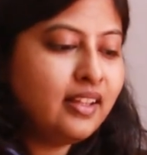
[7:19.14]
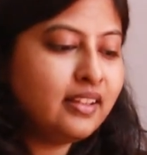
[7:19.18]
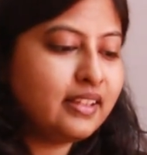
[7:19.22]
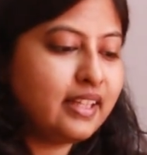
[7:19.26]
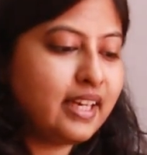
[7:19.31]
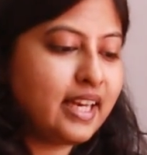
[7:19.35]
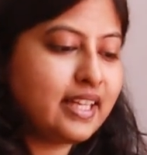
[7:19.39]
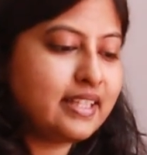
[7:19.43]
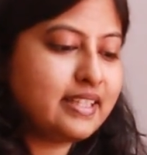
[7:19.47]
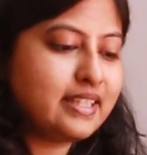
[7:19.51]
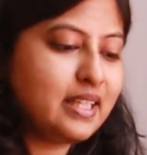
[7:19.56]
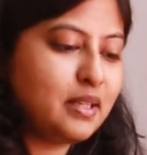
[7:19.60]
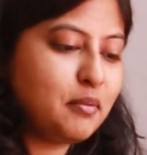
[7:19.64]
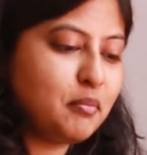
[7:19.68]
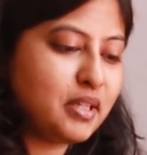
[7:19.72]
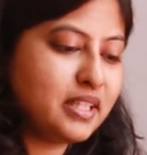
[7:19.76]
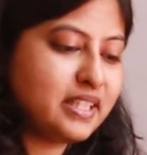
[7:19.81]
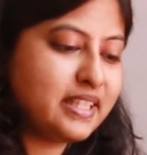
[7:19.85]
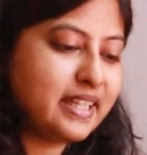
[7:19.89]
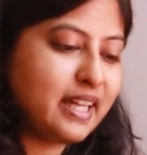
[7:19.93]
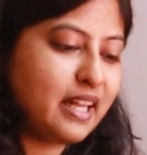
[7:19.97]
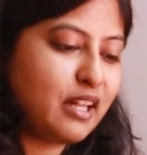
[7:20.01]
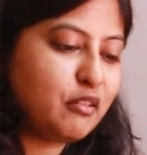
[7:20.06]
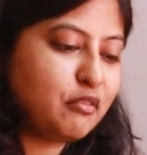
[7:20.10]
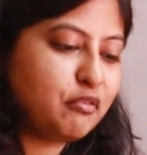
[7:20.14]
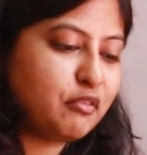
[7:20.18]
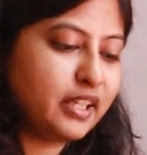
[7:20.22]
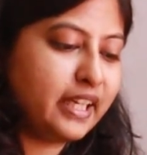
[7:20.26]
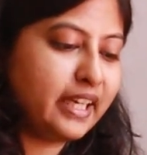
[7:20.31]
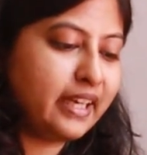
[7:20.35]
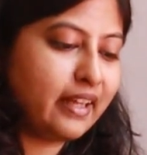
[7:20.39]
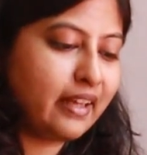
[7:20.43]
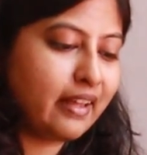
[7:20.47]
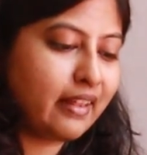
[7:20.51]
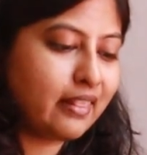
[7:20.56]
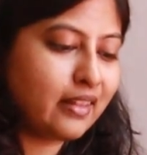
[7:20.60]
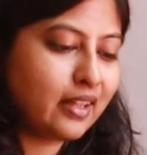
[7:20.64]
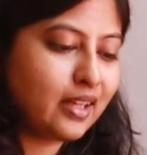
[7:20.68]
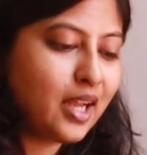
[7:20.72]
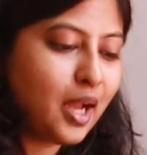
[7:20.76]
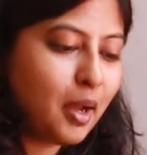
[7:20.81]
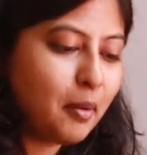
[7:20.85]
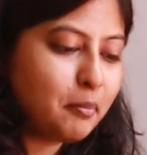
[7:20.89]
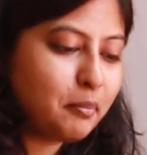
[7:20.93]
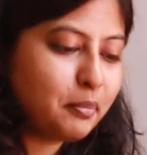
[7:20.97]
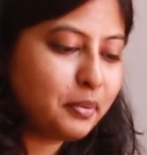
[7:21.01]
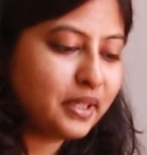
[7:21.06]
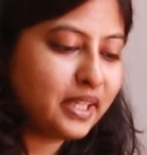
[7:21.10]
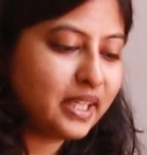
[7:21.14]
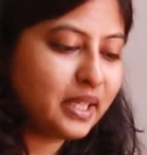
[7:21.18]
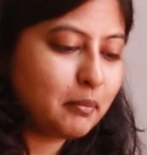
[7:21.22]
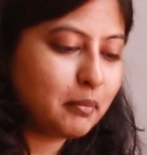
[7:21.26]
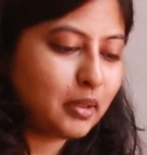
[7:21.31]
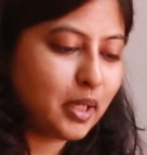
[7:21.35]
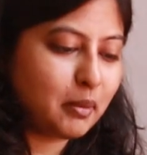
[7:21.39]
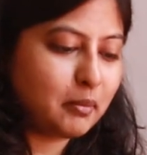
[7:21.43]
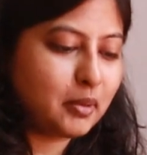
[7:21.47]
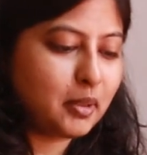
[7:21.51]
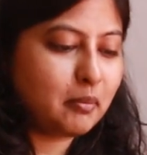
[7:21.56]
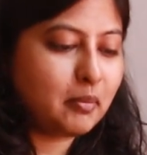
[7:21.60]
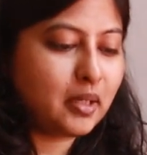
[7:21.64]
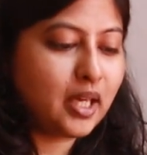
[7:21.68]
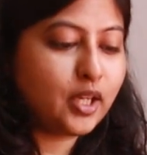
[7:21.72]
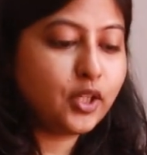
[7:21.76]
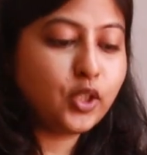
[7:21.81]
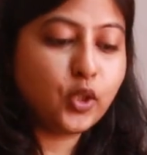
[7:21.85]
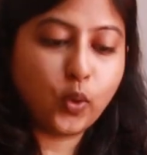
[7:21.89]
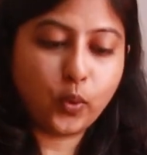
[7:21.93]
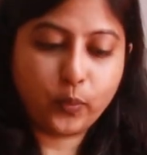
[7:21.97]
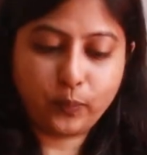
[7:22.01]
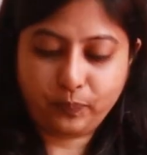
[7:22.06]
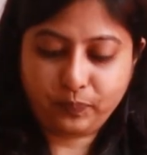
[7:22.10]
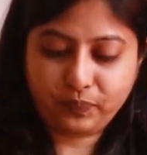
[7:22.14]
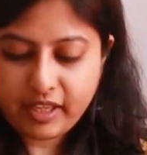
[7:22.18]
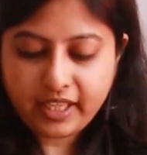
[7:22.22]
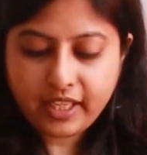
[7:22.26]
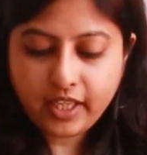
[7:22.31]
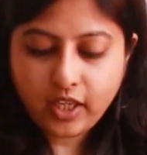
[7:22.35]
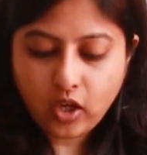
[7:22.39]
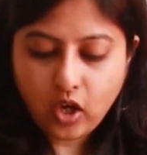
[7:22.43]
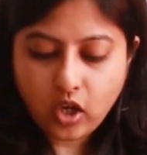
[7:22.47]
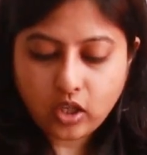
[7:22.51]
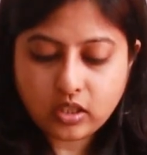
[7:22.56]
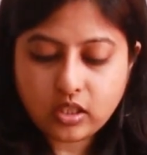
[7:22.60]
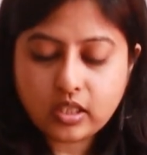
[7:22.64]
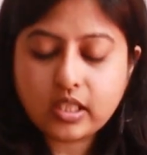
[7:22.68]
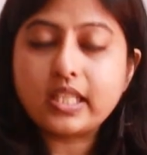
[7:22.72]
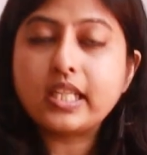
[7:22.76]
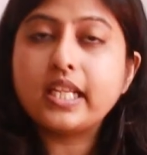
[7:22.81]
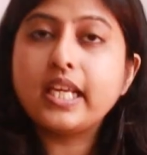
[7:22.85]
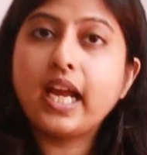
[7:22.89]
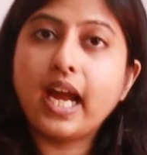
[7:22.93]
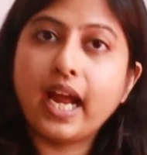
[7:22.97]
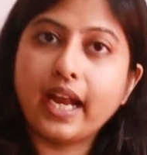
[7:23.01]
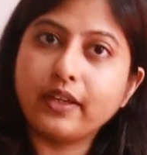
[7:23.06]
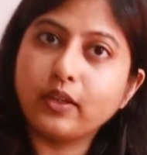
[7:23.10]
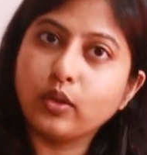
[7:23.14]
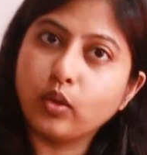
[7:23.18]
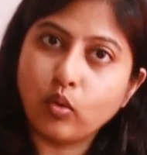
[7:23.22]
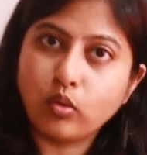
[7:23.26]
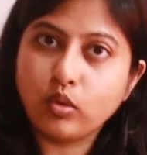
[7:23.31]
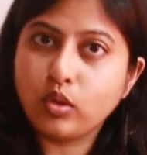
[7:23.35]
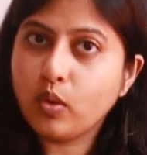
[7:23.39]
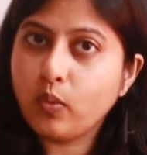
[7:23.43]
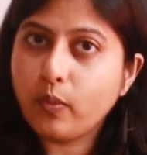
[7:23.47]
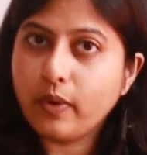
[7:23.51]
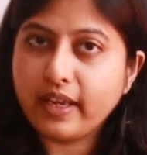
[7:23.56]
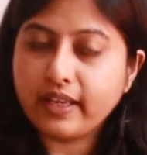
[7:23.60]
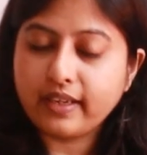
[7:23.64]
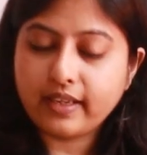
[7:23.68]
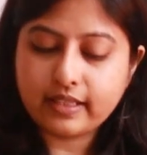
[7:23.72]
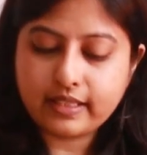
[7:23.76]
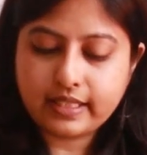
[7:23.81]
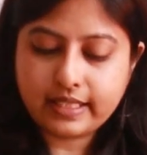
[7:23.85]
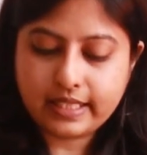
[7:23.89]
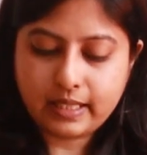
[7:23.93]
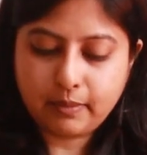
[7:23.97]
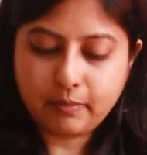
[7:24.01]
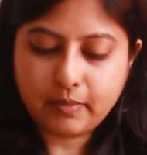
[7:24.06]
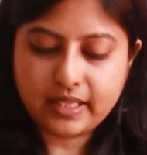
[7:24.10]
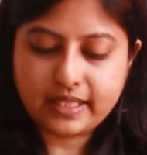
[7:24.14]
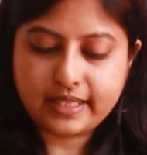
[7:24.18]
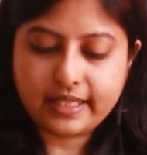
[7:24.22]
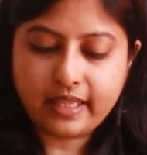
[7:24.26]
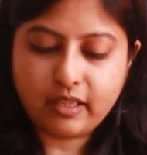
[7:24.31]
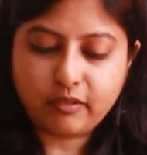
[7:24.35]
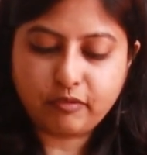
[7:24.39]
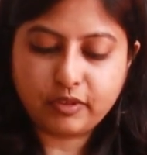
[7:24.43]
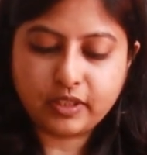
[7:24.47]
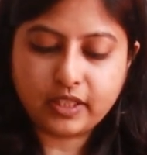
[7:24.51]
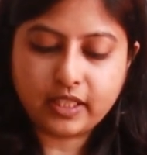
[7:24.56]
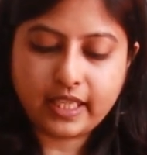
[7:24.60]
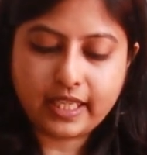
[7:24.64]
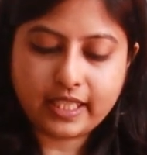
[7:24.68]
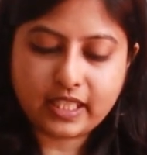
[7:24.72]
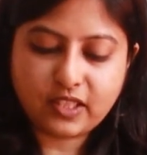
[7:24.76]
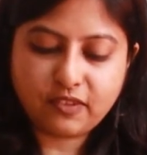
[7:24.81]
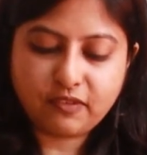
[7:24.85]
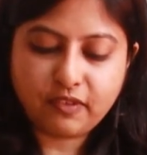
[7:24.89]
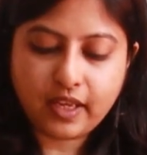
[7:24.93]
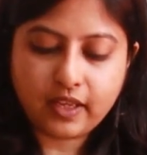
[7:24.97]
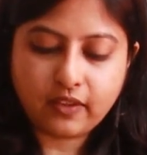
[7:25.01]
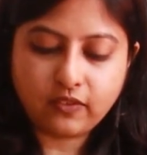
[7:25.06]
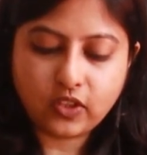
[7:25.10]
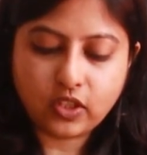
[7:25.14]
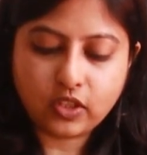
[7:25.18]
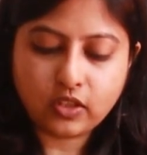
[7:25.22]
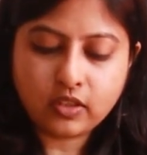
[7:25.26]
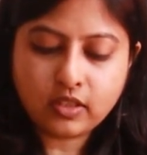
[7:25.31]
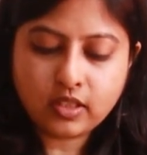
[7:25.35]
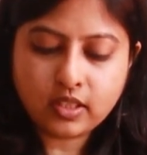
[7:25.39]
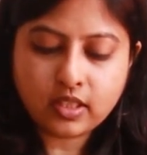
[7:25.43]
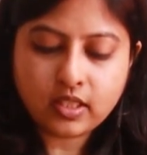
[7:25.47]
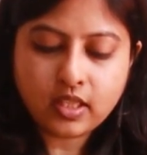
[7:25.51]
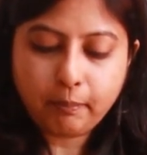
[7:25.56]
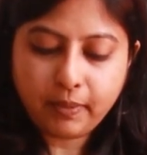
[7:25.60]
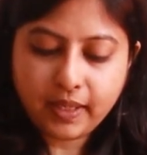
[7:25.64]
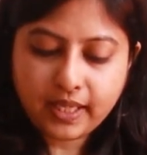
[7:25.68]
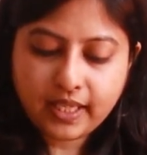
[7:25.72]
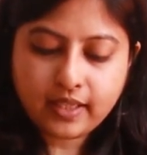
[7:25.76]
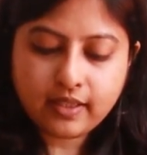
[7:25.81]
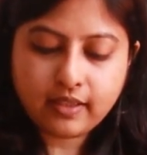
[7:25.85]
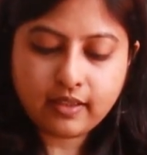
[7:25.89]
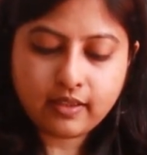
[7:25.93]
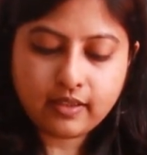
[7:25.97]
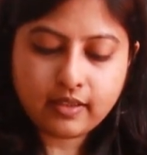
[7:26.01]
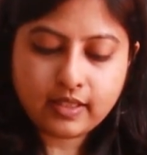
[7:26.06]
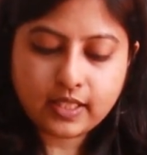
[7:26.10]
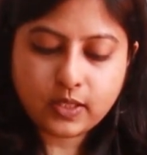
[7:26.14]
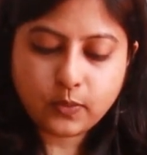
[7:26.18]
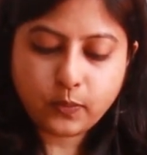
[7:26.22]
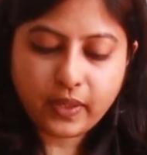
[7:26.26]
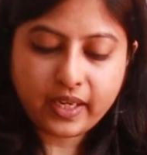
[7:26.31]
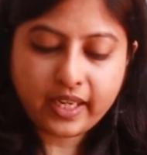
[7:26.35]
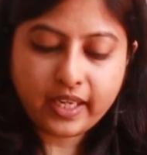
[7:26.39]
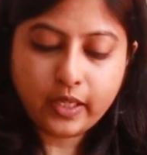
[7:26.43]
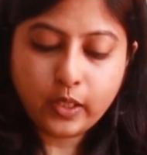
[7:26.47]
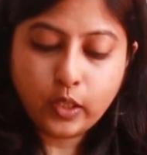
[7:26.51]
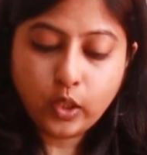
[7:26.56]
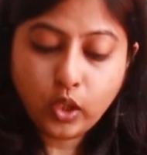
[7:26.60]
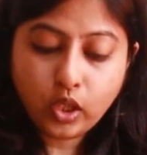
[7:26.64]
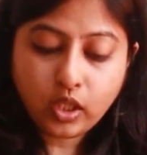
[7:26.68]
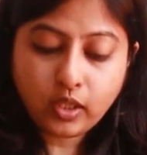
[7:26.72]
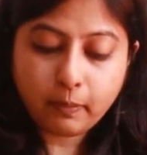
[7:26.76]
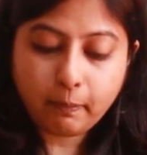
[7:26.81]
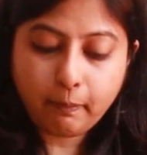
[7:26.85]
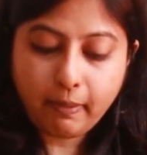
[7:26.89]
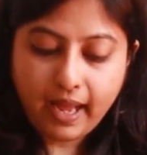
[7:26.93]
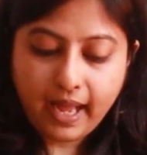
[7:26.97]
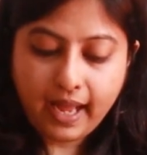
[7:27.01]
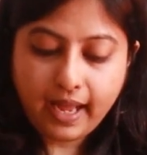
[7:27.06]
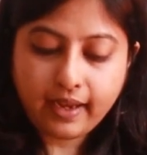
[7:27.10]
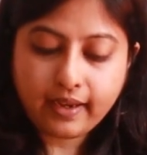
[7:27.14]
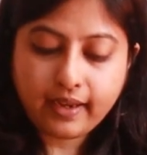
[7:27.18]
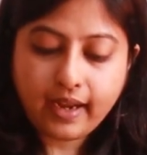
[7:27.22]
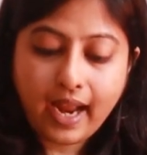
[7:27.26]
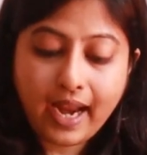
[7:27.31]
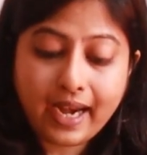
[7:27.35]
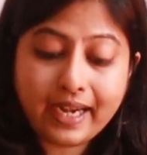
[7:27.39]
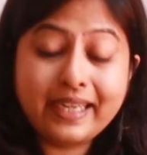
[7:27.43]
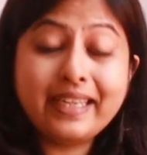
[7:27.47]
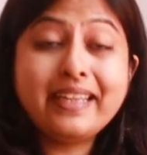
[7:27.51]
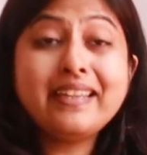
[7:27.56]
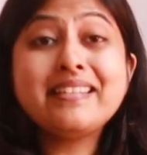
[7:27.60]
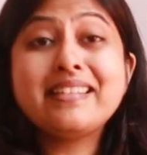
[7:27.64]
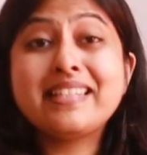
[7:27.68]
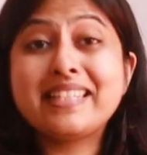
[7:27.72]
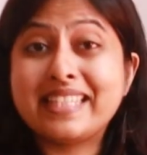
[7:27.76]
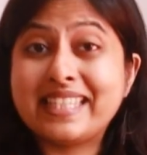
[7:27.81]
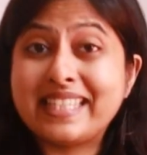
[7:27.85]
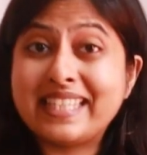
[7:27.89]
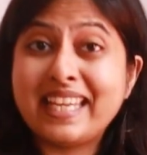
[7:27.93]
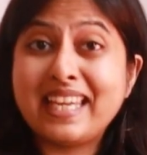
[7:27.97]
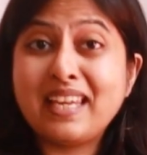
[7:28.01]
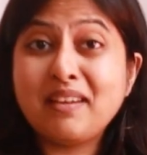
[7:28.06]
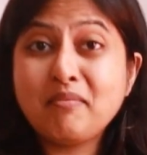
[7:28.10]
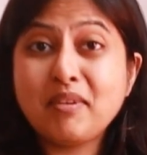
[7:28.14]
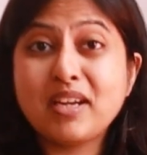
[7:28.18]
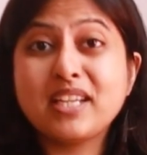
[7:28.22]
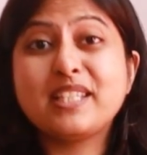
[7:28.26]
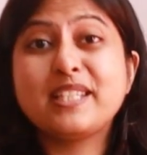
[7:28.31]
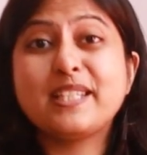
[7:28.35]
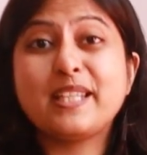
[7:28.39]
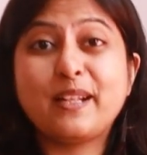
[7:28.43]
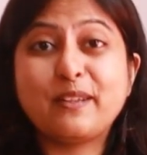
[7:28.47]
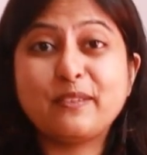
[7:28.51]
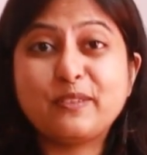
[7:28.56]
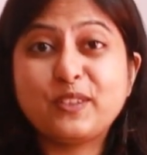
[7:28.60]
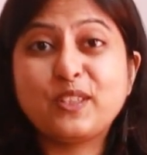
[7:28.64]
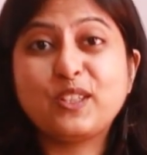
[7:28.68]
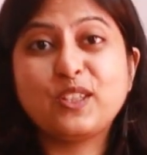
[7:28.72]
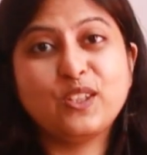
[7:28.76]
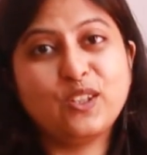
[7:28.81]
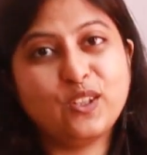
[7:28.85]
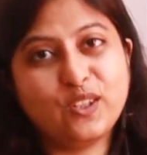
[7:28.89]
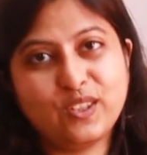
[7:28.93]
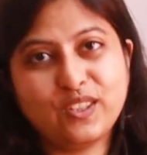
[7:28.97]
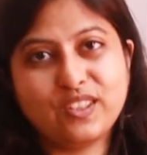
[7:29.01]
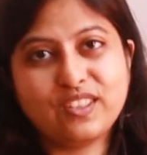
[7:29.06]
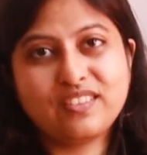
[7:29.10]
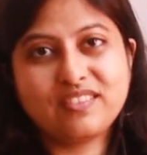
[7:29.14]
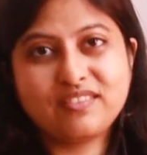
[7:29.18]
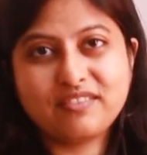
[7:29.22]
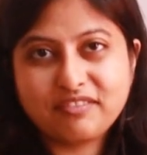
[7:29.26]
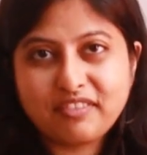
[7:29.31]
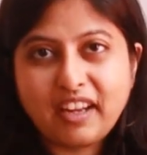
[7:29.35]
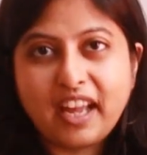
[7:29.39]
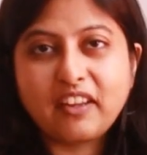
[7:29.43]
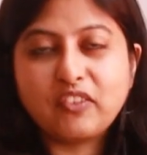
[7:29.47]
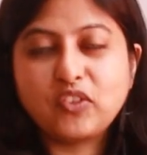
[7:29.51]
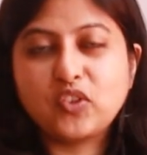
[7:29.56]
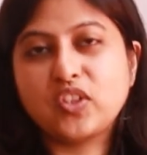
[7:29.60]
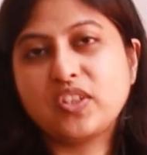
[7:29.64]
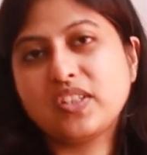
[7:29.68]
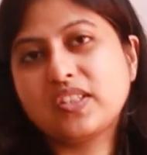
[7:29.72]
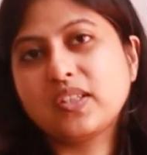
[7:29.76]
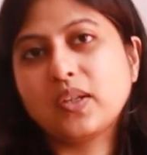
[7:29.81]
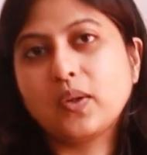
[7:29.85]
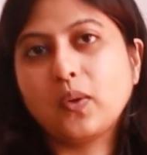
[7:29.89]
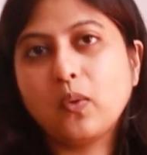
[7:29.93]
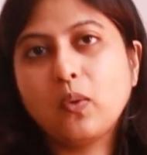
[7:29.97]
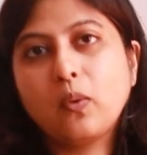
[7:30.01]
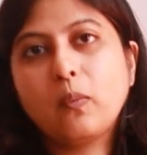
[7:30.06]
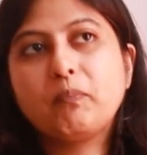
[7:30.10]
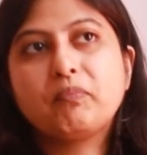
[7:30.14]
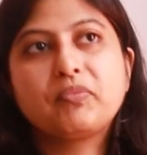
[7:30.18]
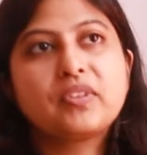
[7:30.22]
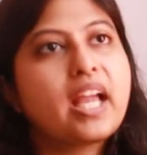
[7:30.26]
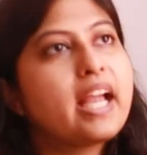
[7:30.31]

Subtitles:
that I see myself leading in the company, blah, blah, blah. No, very honestly, I don't know where I see myself in the next 5 years, because when I look back, I didn't see myself here 5 years ago.